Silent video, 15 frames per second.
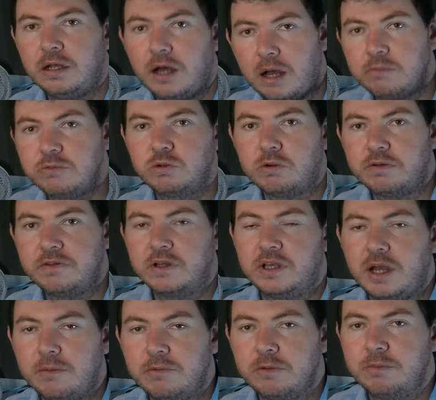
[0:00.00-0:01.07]
I'm sort of the
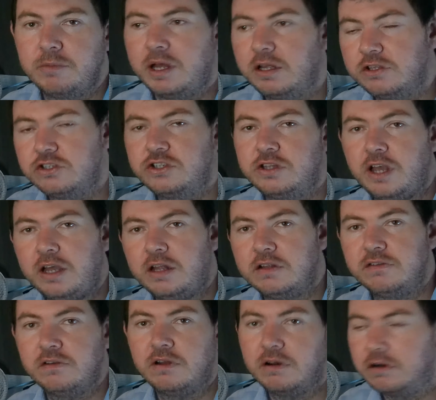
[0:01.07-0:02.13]
cameraman,
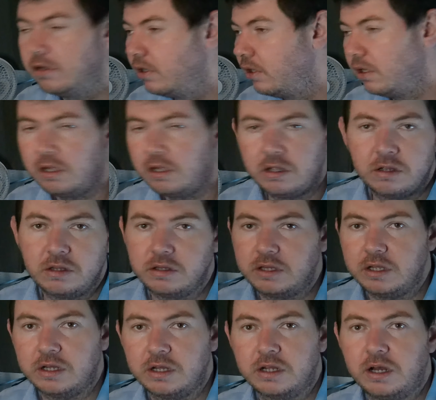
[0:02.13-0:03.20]
editor,
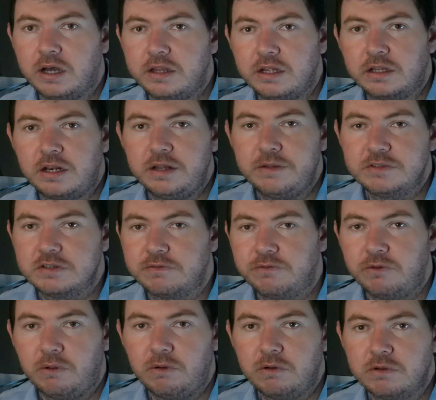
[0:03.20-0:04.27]
the guy that cleans the
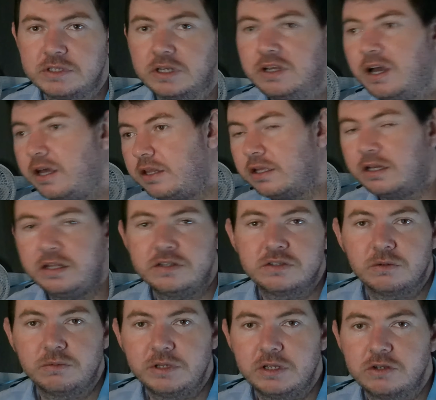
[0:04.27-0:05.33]
floors, the guy that cleans
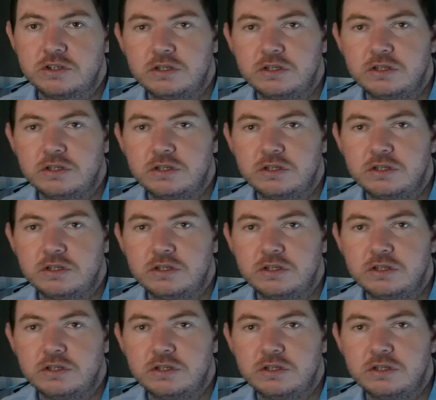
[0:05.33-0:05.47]
the windows.